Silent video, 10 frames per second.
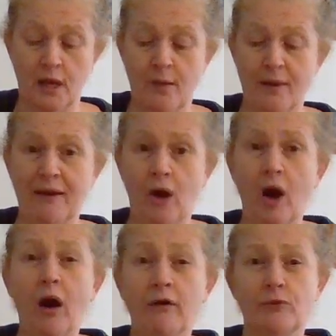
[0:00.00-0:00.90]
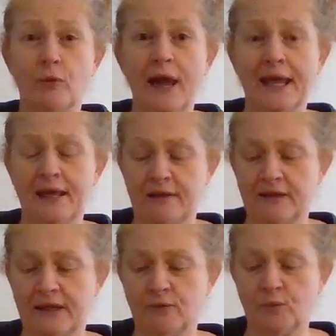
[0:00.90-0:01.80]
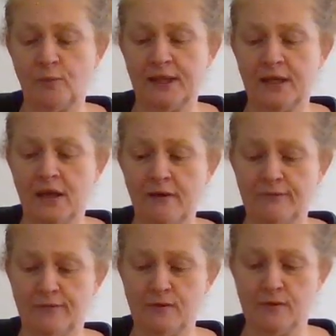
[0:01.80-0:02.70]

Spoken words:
About halfway, I think, will be enough.